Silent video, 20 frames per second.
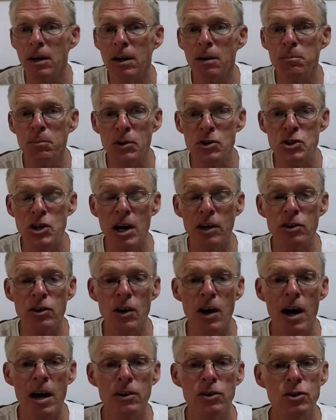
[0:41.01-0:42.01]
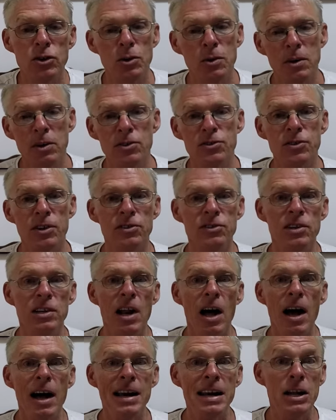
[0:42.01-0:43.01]
projector at
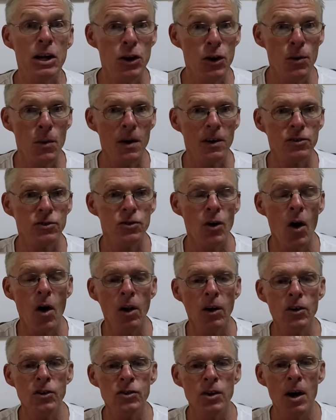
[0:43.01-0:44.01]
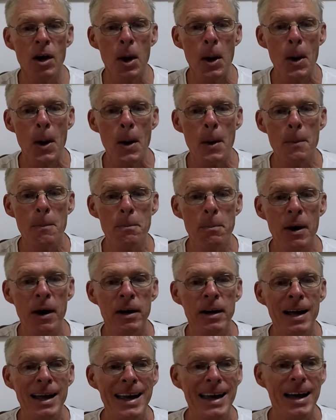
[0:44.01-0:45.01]
$269 US,
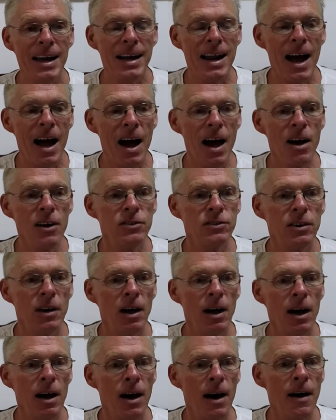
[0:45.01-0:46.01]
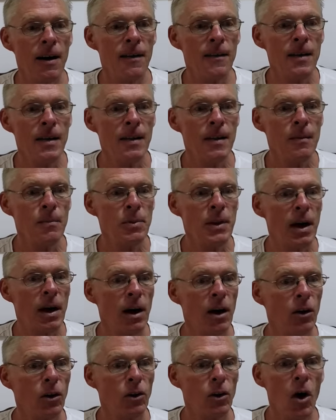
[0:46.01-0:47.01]
but it has
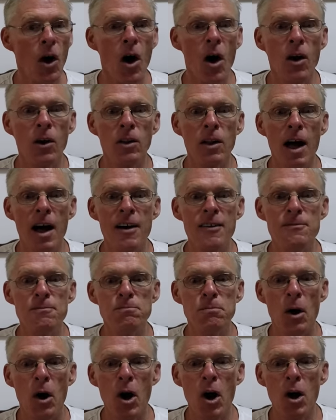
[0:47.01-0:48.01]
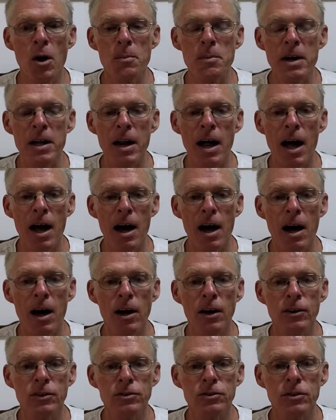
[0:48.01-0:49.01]
a long life bulb. It
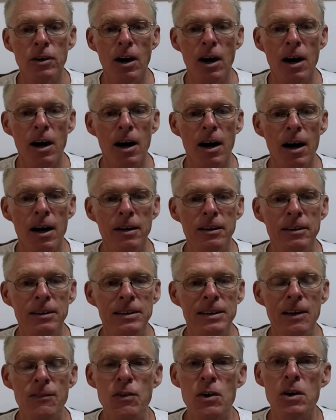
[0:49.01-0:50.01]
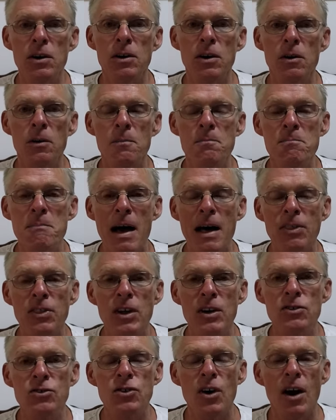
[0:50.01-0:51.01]
has different
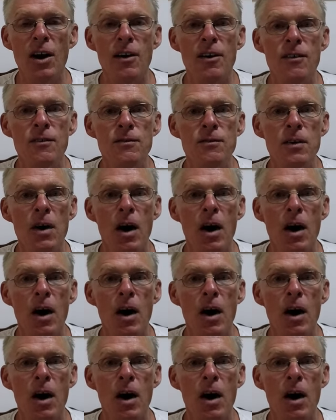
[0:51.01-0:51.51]
methods of